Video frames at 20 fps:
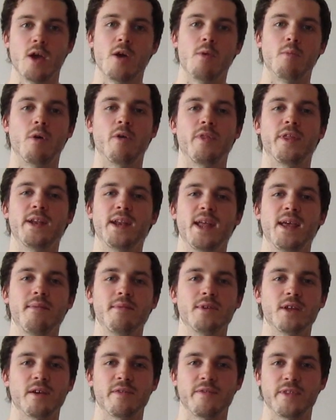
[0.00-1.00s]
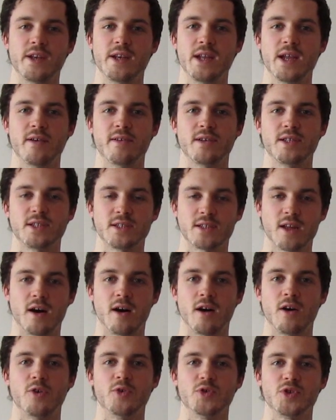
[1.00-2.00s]
Well, they're named after the nearest
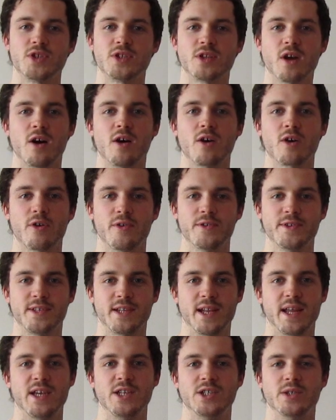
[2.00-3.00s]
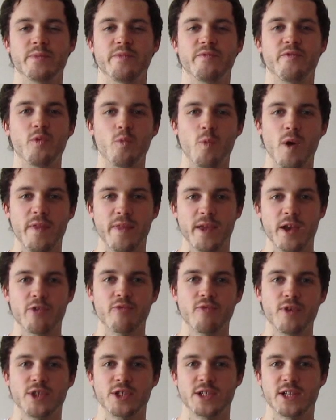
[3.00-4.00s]
star or star constellation from where they
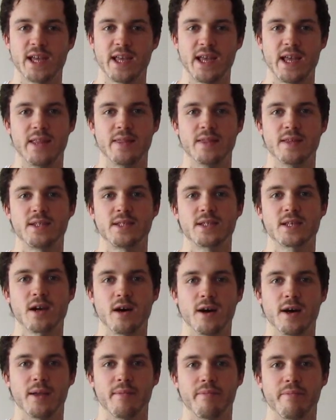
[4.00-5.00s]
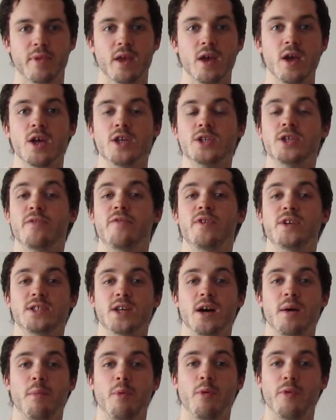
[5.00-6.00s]
originate in the sky. So for
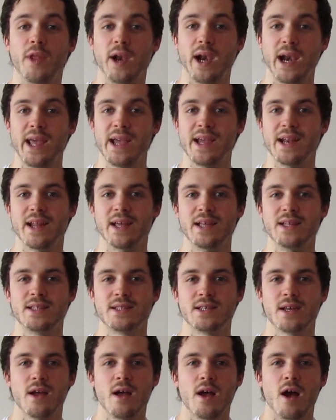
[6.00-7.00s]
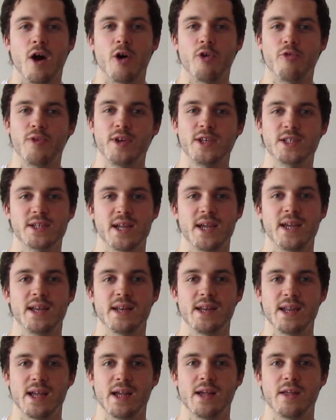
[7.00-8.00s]
example, the Leonids originate
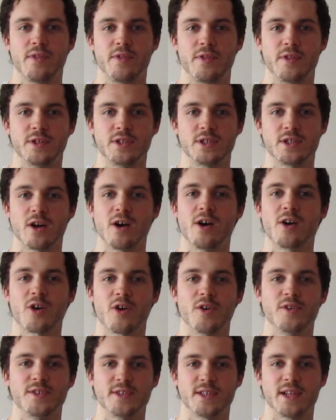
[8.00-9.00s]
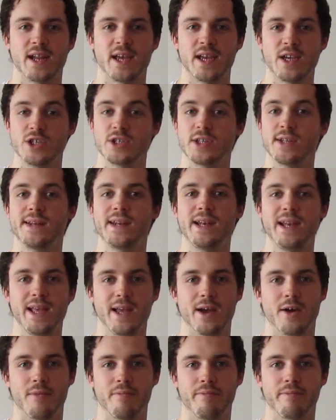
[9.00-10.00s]
near the star constellation
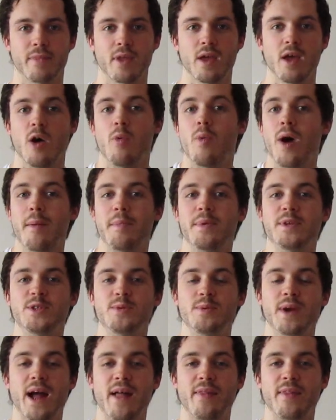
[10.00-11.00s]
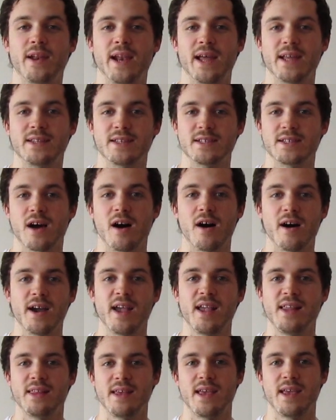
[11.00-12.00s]
Leo. What happens is we add the letters I
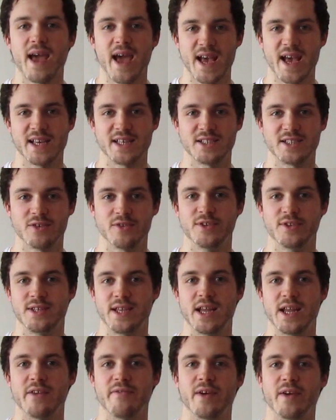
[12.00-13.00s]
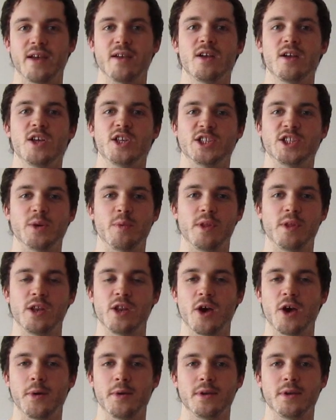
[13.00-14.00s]
D S onto the end of it, so we
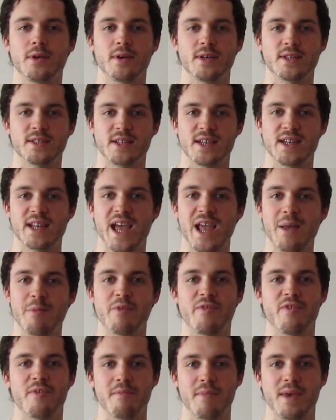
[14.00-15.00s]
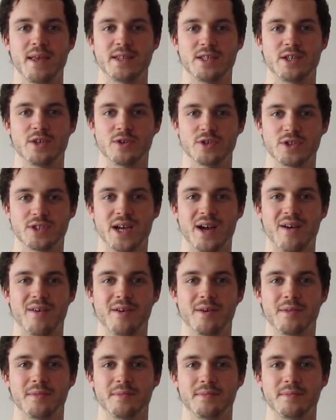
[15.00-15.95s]
know it's the name of a meteor shower.